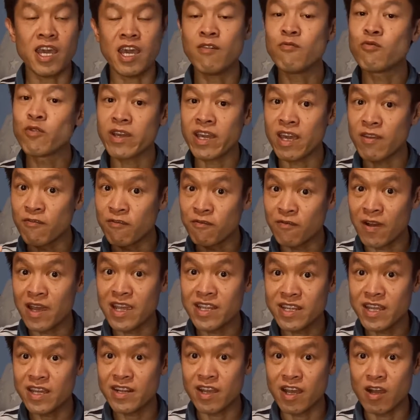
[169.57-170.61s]
If we can
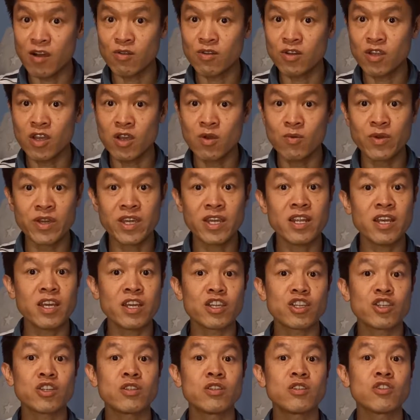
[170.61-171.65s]
find that out, we can
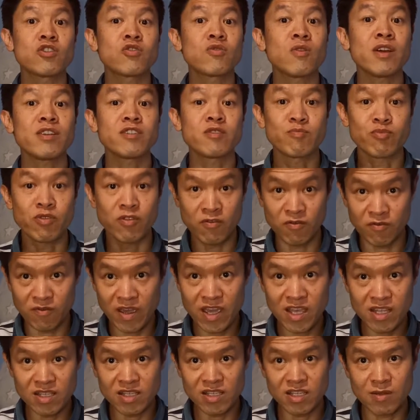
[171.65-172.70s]
actually try to
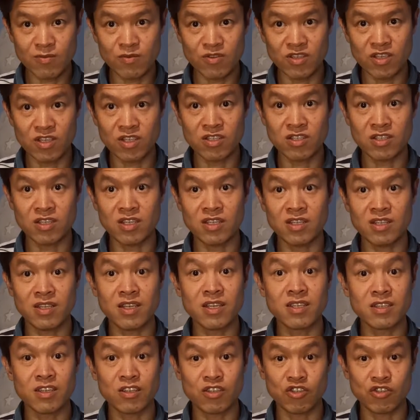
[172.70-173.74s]
prevent some of
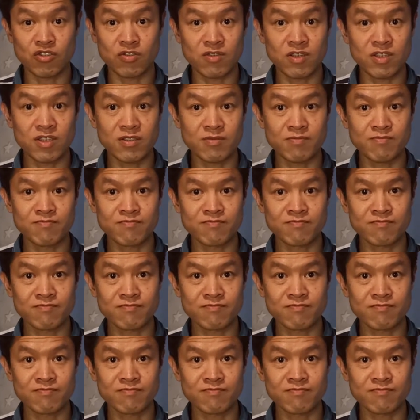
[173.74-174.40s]
these injuries.